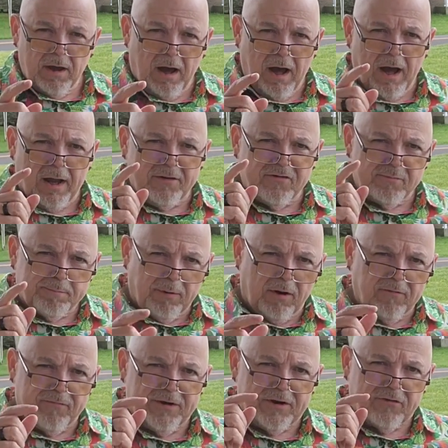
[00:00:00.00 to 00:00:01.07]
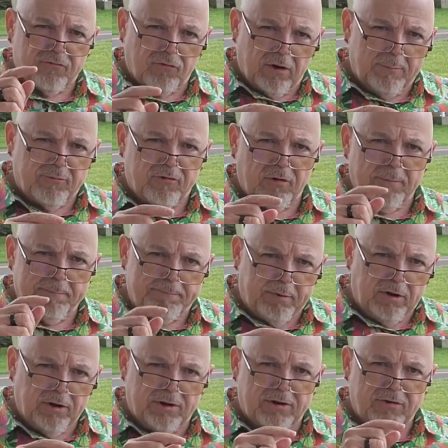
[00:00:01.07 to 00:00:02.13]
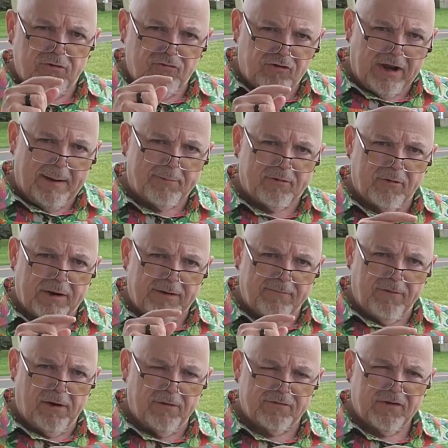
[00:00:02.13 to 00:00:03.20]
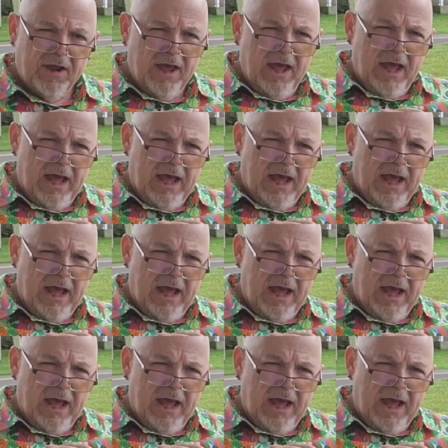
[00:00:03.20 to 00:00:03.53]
God's perfect scripture book, chapter and verse,